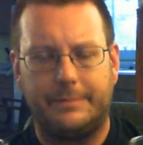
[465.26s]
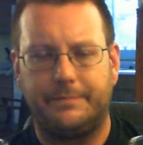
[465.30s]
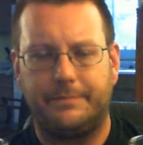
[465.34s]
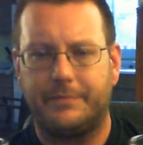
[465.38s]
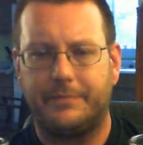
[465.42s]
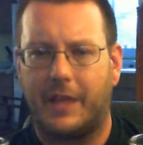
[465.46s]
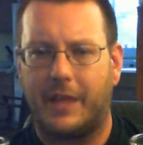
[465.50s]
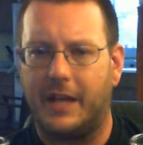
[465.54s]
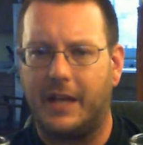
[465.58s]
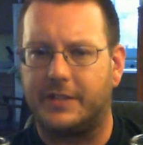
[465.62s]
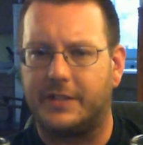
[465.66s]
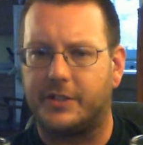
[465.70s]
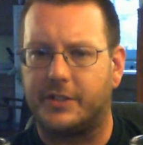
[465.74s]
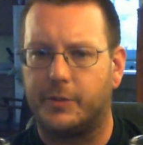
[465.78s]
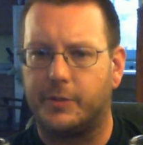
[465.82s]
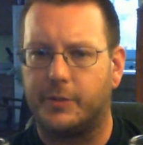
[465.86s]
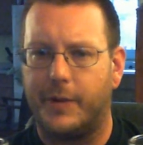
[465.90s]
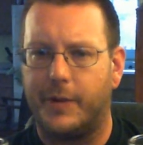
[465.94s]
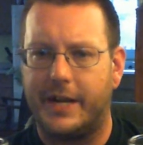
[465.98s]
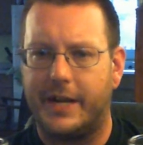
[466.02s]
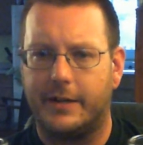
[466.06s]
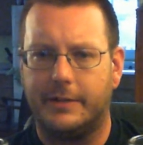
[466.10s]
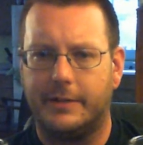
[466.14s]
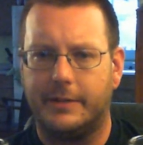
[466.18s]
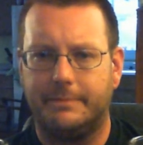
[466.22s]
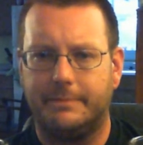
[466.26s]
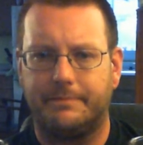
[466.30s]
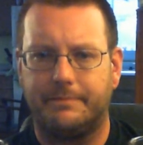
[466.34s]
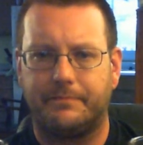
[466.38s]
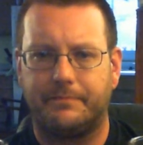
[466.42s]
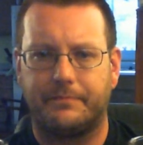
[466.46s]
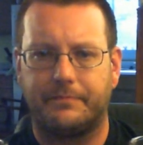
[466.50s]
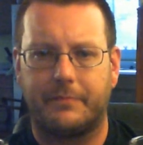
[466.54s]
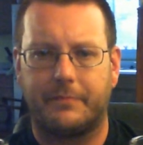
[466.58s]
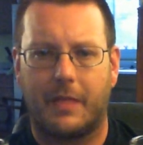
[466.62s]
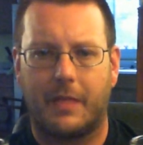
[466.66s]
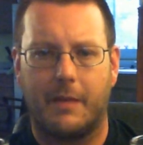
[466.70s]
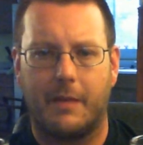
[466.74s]
it's sweeter,
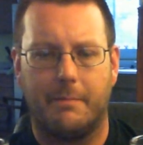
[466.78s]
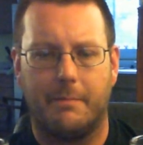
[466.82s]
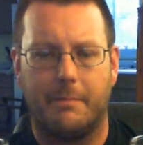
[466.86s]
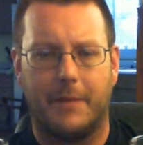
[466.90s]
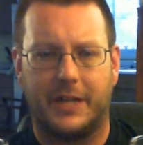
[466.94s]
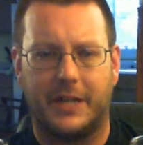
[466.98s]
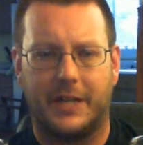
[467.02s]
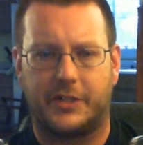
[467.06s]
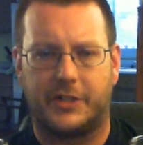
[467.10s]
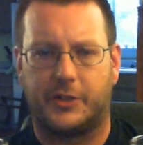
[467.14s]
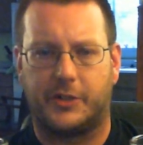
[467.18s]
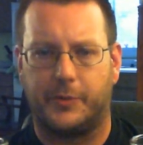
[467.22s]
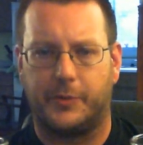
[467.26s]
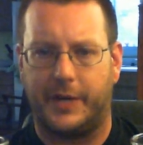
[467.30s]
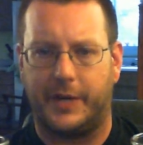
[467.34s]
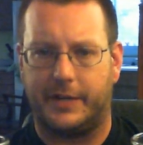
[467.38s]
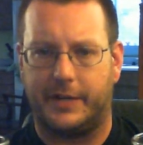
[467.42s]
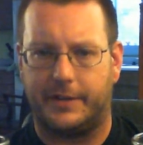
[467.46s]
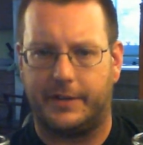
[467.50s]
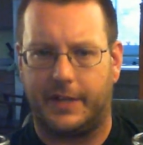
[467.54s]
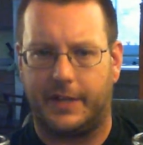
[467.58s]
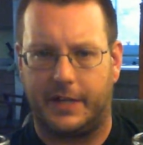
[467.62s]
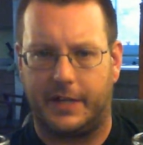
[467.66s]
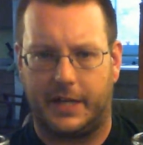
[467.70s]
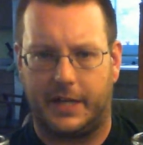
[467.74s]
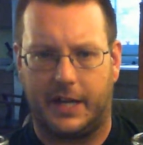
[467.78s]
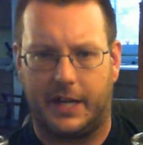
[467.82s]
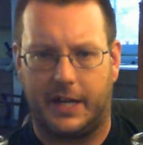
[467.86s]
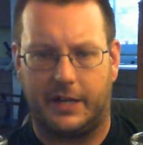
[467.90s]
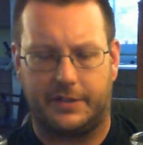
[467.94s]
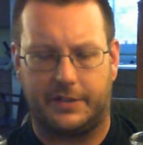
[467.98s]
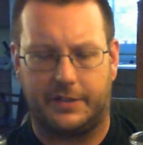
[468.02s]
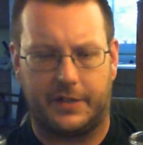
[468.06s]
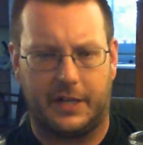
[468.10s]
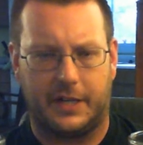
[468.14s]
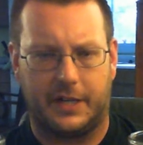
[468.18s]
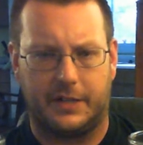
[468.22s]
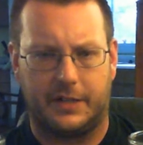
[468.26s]
much sweeter than the
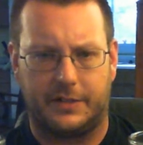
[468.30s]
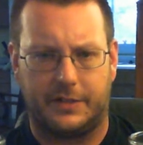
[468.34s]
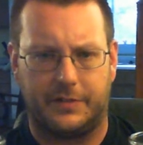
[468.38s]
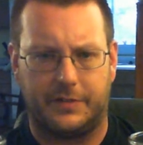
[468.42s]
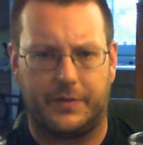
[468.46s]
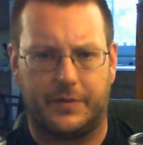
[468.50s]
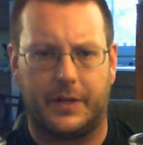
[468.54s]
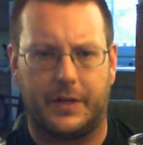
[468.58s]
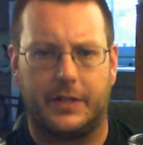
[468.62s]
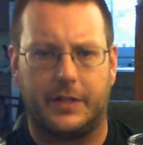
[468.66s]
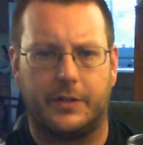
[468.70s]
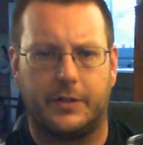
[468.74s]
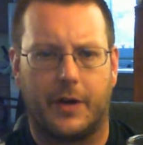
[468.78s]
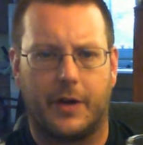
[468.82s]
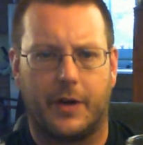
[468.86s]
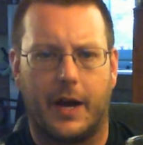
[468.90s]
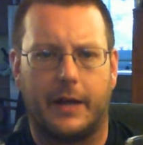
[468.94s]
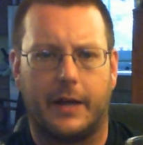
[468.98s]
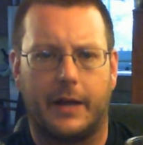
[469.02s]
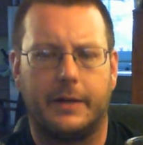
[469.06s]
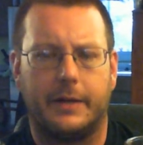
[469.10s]
Guinness. The Guinness is very dry,